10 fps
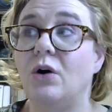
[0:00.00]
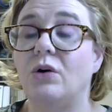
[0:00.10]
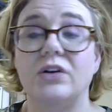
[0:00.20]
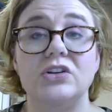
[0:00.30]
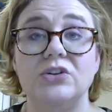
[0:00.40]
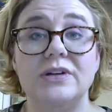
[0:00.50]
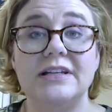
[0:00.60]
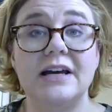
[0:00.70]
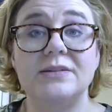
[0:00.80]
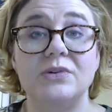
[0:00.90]
or the Dewey
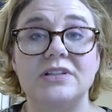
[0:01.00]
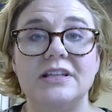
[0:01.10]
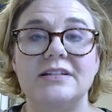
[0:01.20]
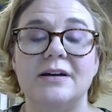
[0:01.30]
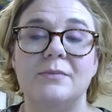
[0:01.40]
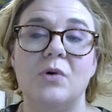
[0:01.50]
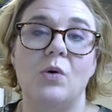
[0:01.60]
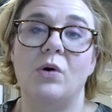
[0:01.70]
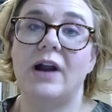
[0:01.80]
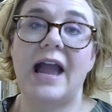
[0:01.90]
Decimal System or